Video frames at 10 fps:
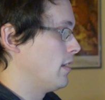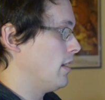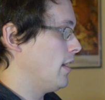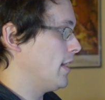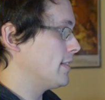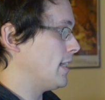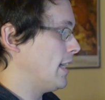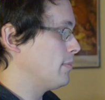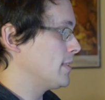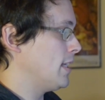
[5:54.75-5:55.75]

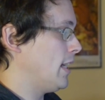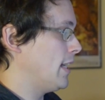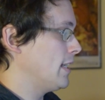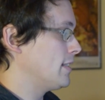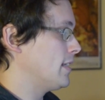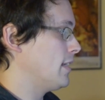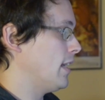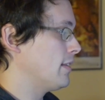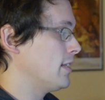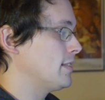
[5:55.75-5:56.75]
times the height,
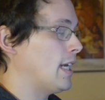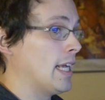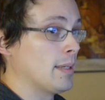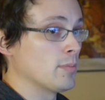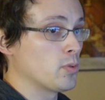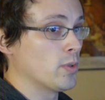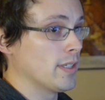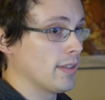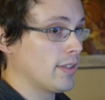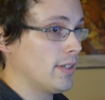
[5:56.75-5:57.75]
and then times
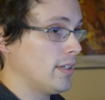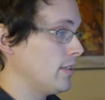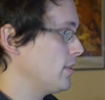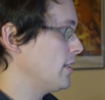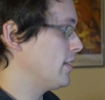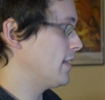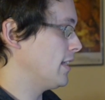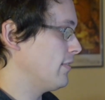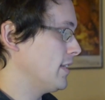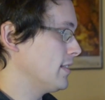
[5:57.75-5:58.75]
1/3, or you could
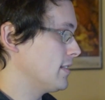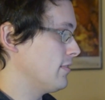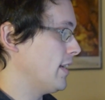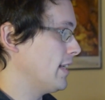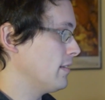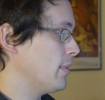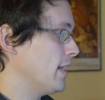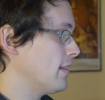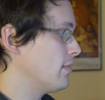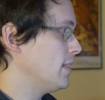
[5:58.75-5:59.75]
think of it as divided
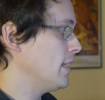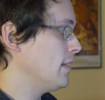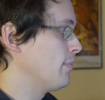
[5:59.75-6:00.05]
by 3.